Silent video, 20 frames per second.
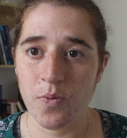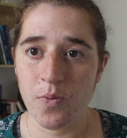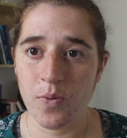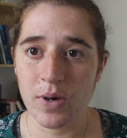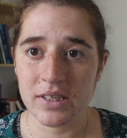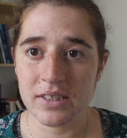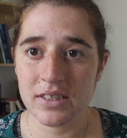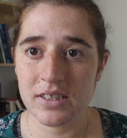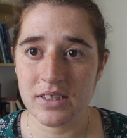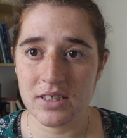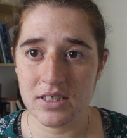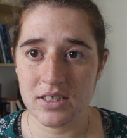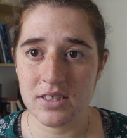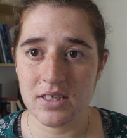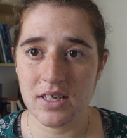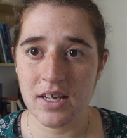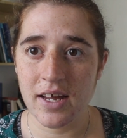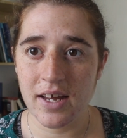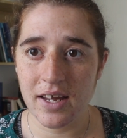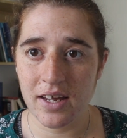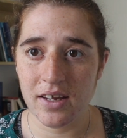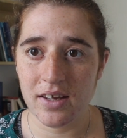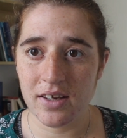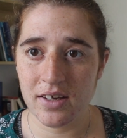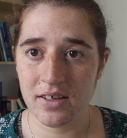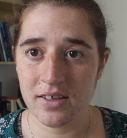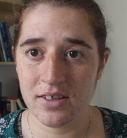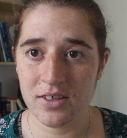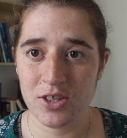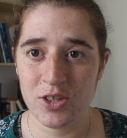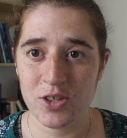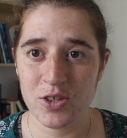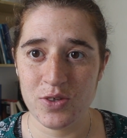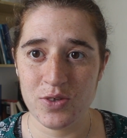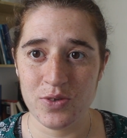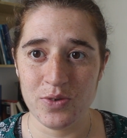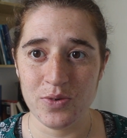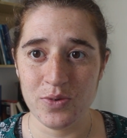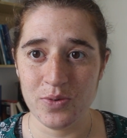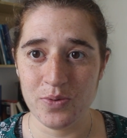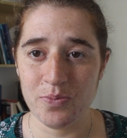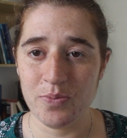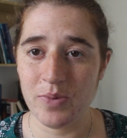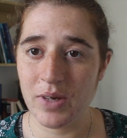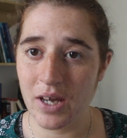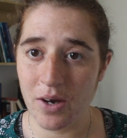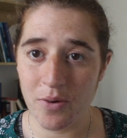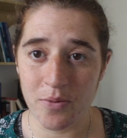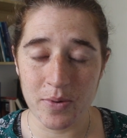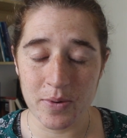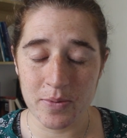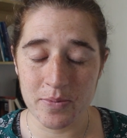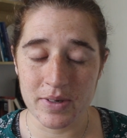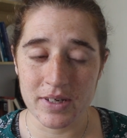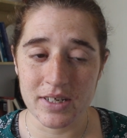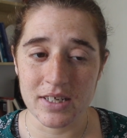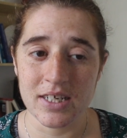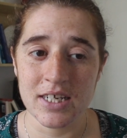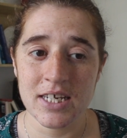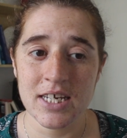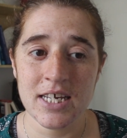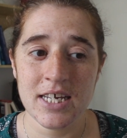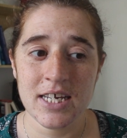what it is like to be a woman